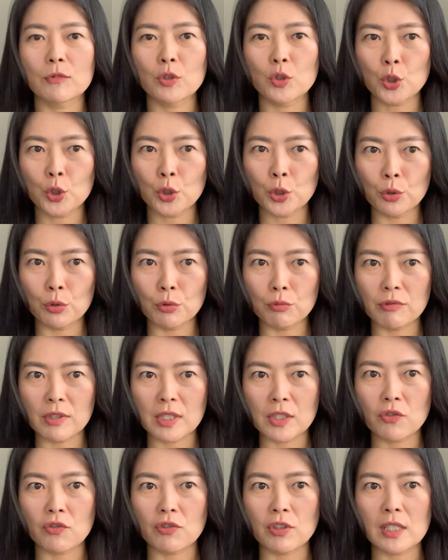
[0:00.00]
too
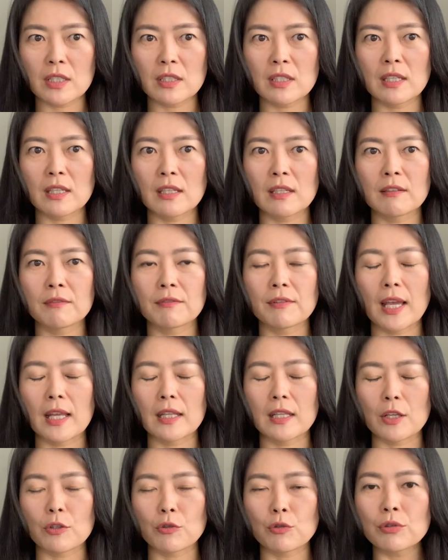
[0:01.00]
restrictive
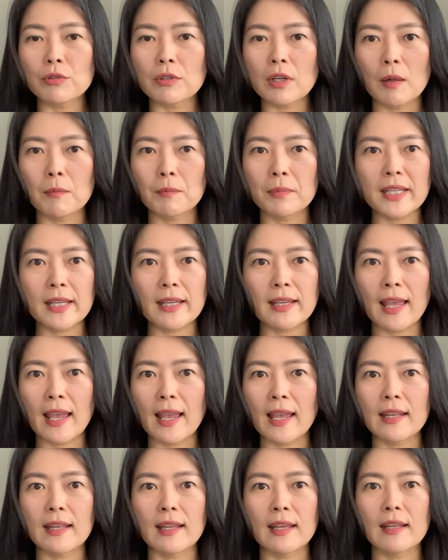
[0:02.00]
and too
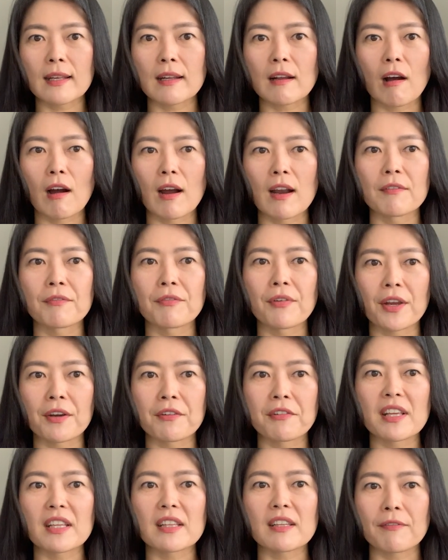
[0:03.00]
complicated are
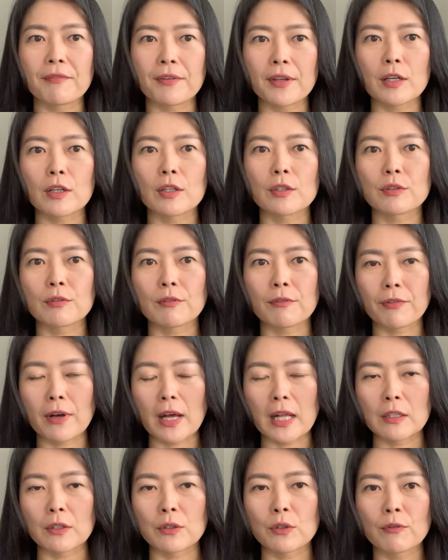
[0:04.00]
very difficult to
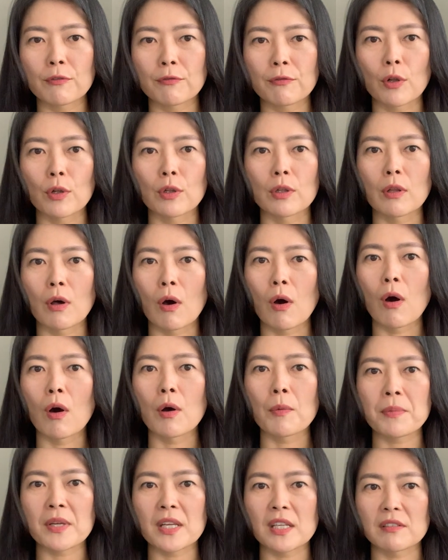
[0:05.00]
follow for a
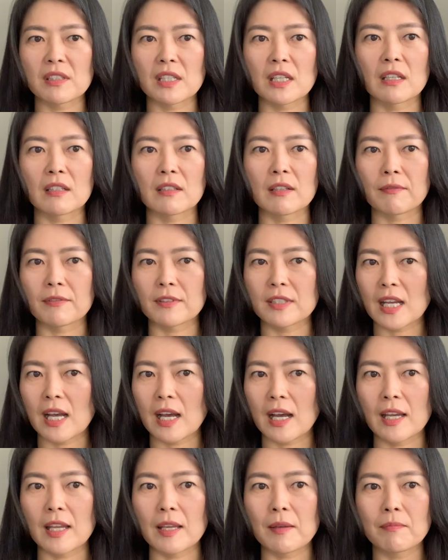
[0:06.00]
long period of
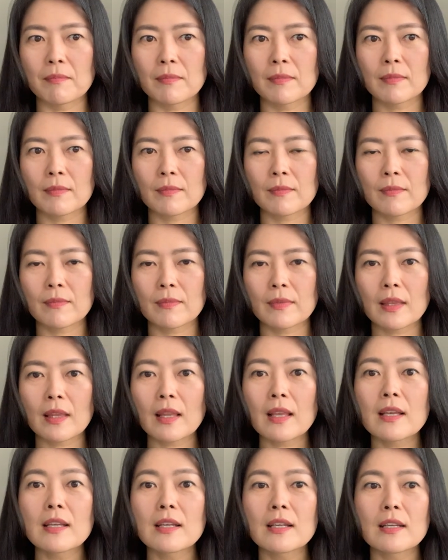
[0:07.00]
time.
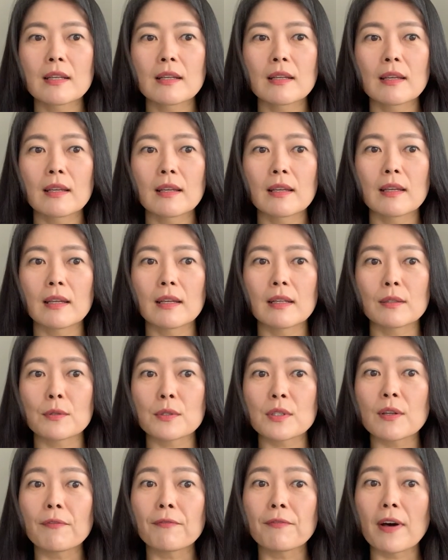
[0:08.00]
And
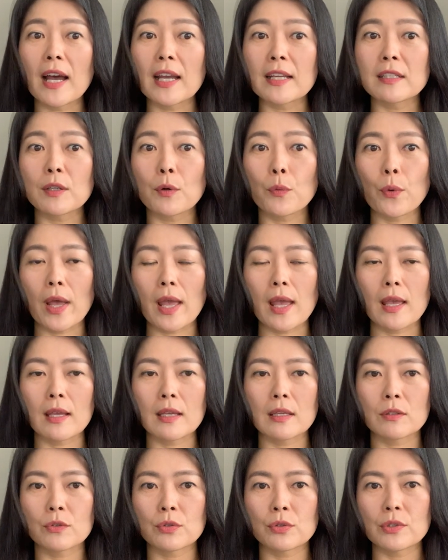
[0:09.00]
also find a
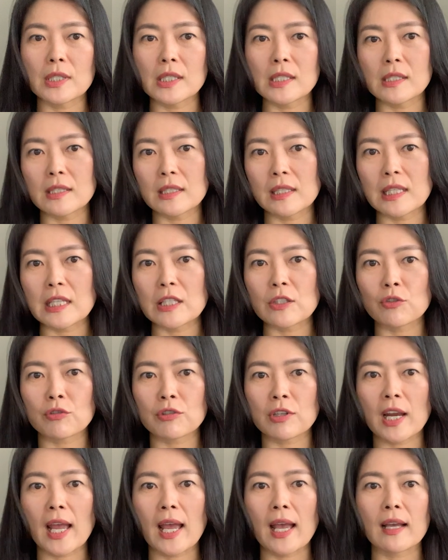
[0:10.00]
way to easily
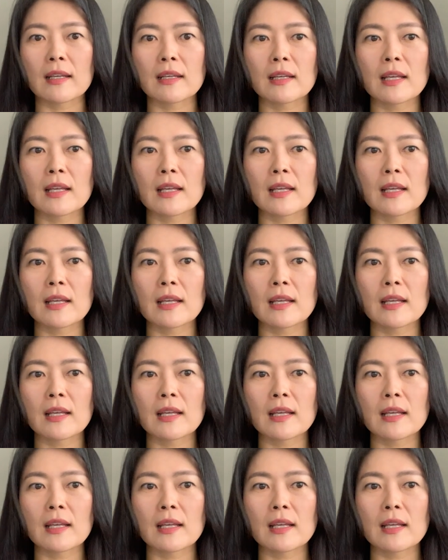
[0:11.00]
track